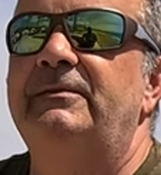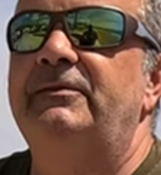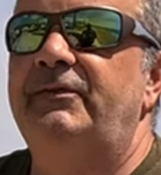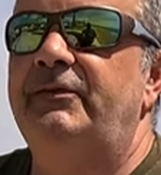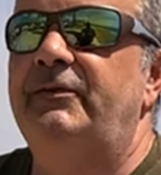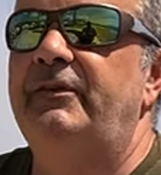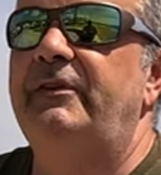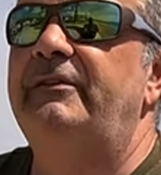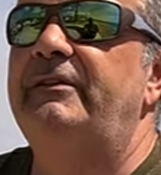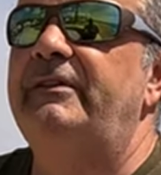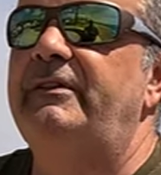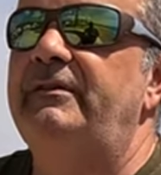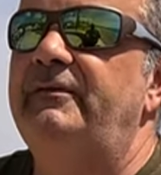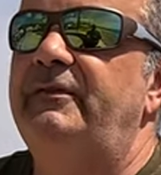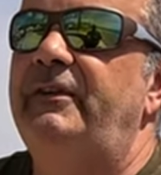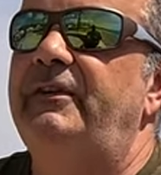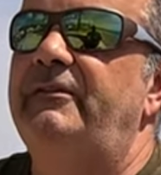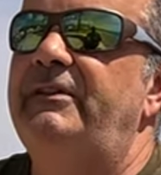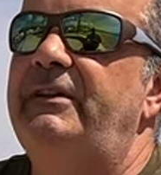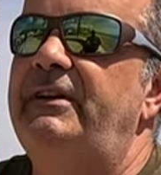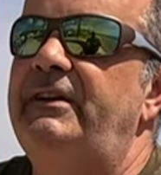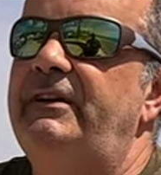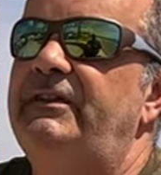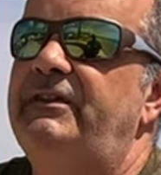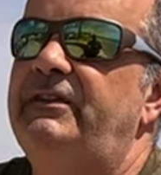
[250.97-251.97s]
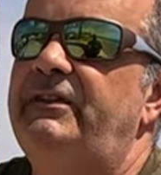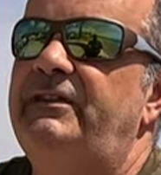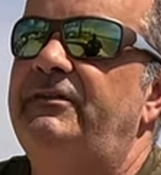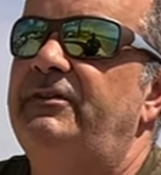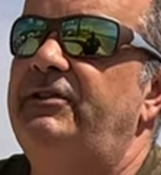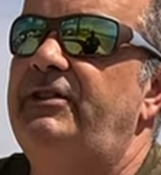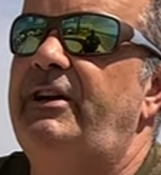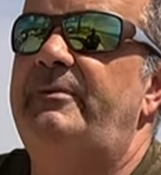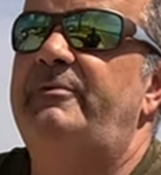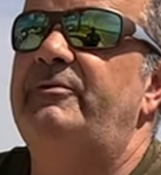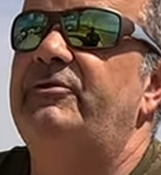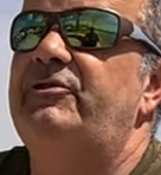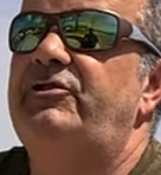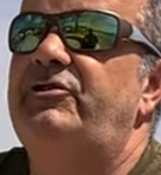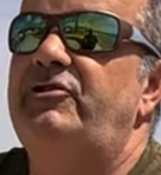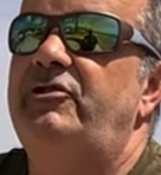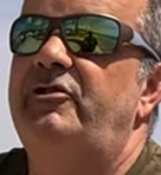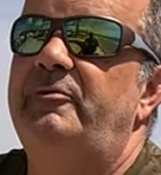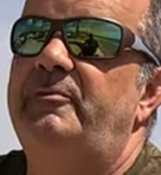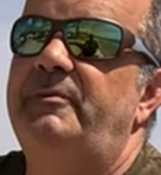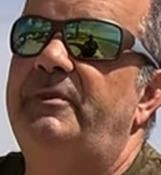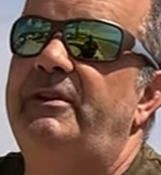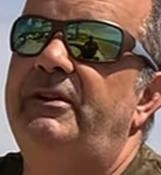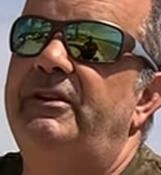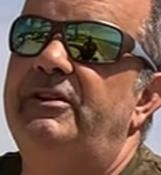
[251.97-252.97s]
very very easy. The same as
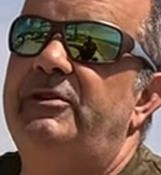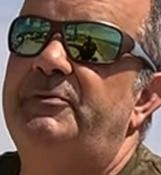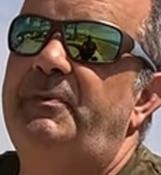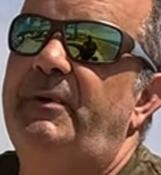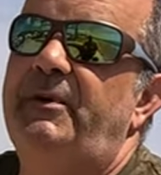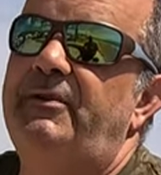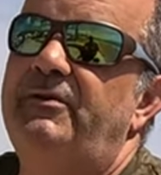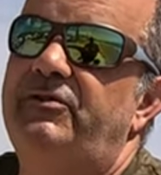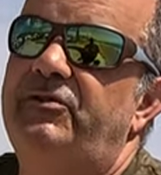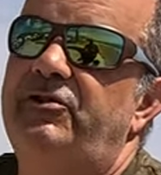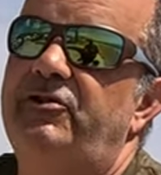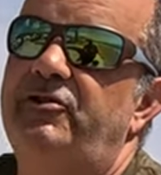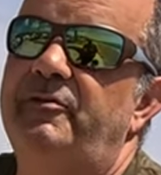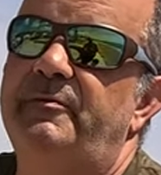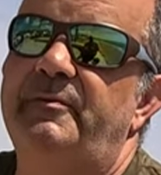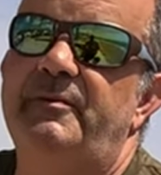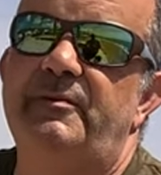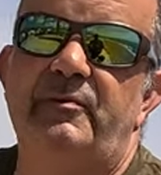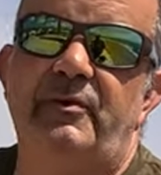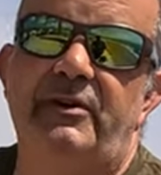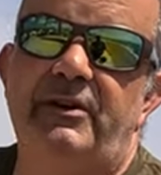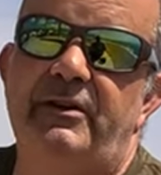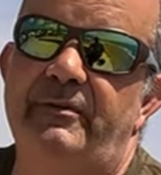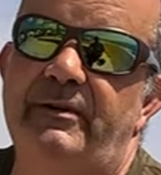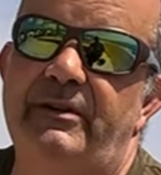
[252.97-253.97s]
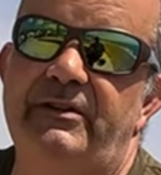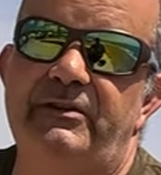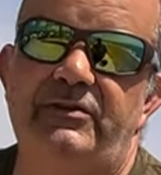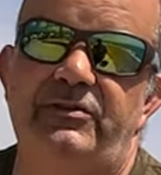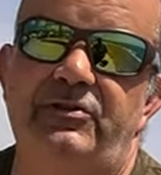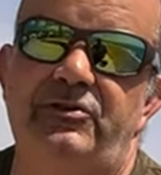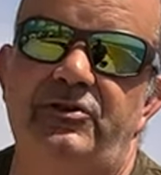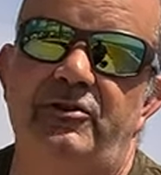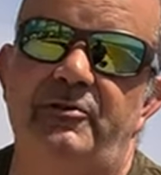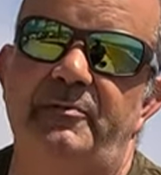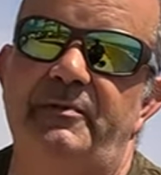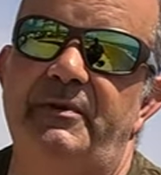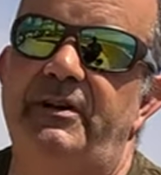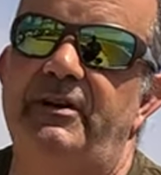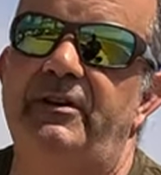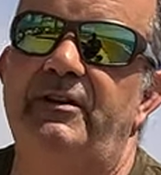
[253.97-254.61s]
Germany. I spoke German when I went to Germany.